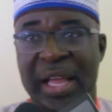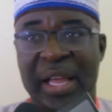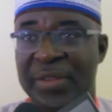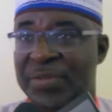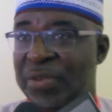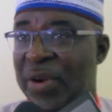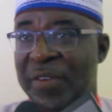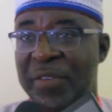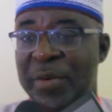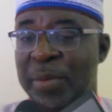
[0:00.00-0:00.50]

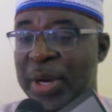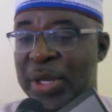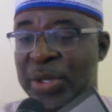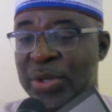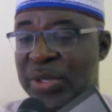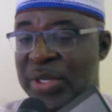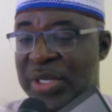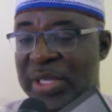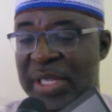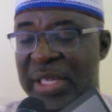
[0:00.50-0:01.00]
for everybody
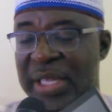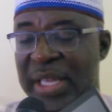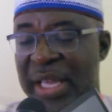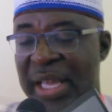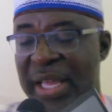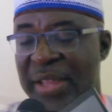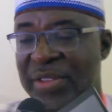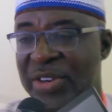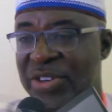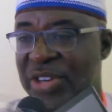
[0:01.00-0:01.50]
to see.
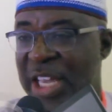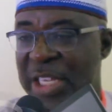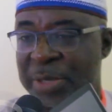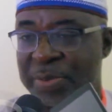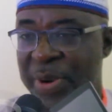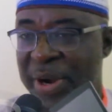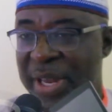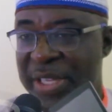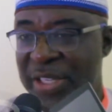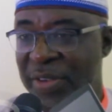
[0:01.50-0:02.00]
The
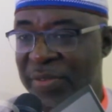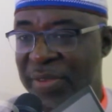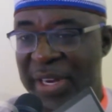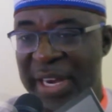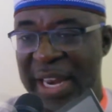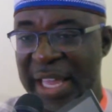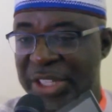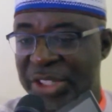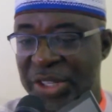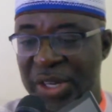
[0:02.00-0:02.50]
transparency of the
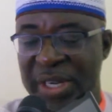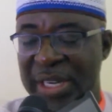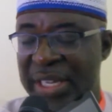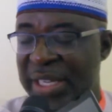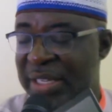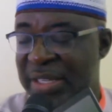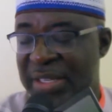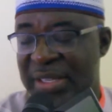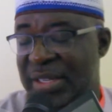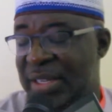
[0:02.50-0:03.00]
election
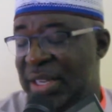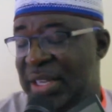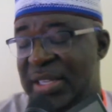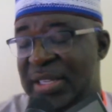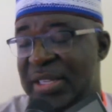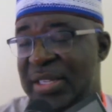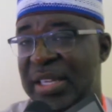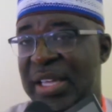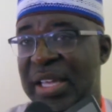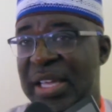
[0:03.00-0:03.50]

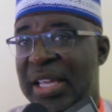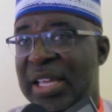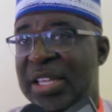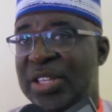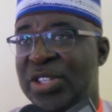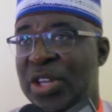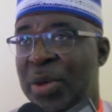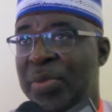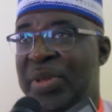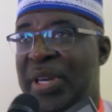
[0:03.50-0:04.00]
is
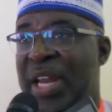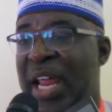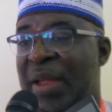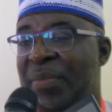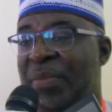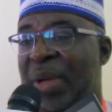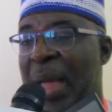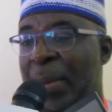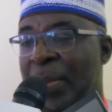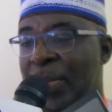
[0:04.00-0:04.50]
something that
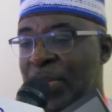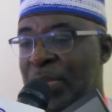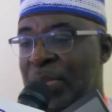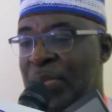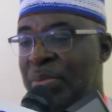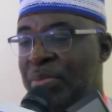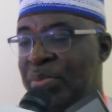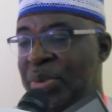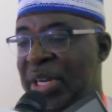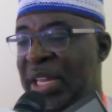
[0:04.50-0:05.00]
I'm
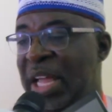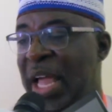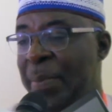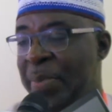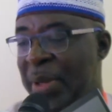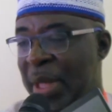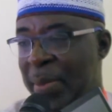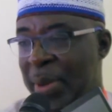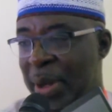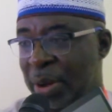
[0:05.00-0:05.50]
pretty
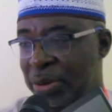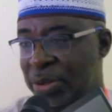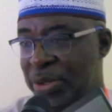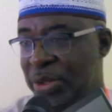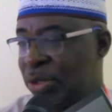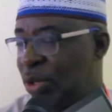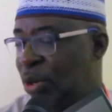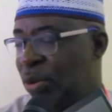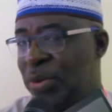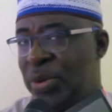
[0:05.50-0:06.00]
happy about.
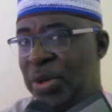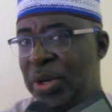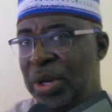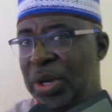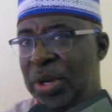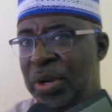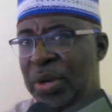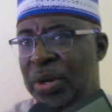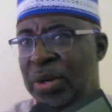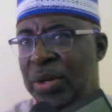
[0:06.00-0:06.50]
So,
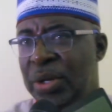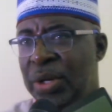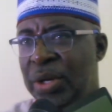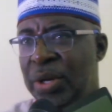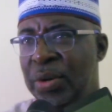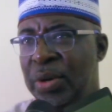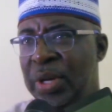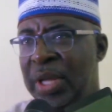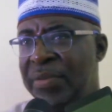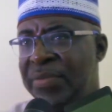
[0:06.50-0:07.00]
you
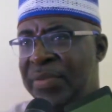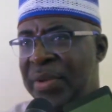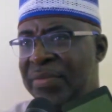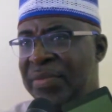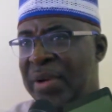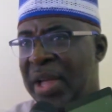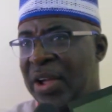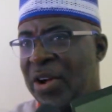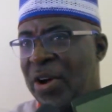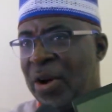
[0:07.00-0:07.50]
know, if
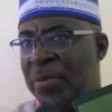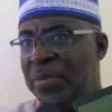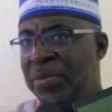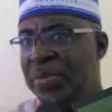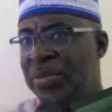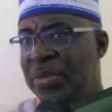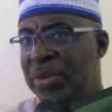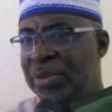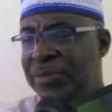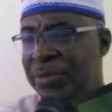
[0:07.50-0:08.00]
I come
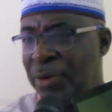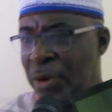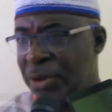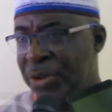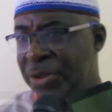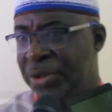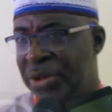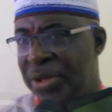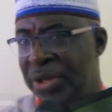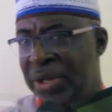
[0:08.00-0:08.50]

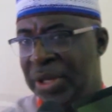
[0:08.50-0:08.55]
forth